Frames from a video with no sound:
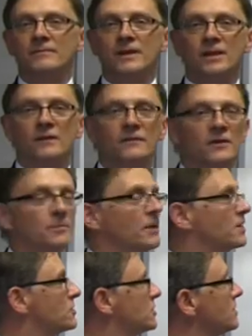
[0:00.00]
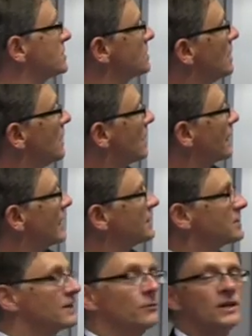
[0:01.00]
Thank you for your patience.
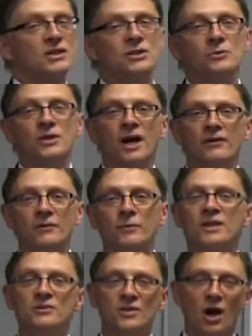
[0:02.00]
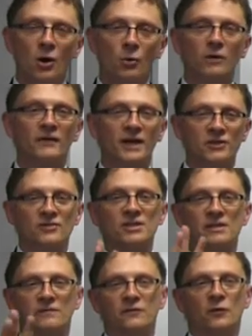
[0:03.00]
Let's see if we can do current. We can do the whole of
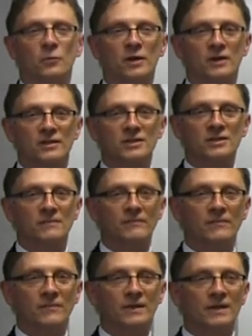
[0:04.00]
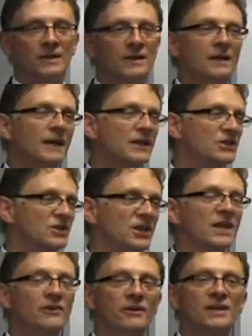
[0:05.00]
electricity in 4 words. In
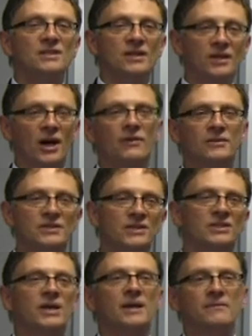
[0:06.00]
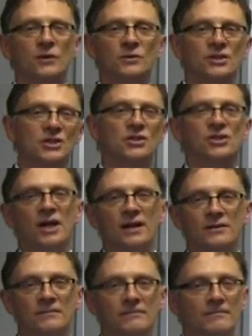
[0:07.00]
series, current's the same, voltage is
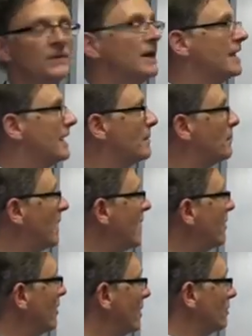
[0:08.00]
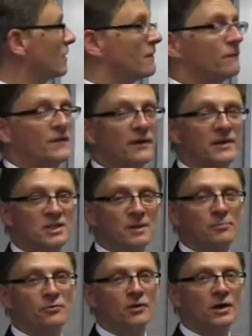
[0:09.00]
shared. In parallel, very
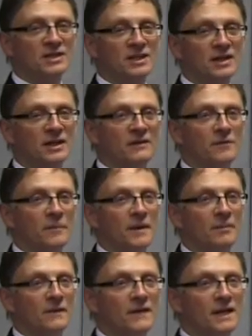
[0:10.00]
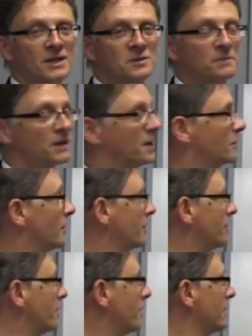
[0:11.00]
surprisingly for people in the English-speaking world, anyway,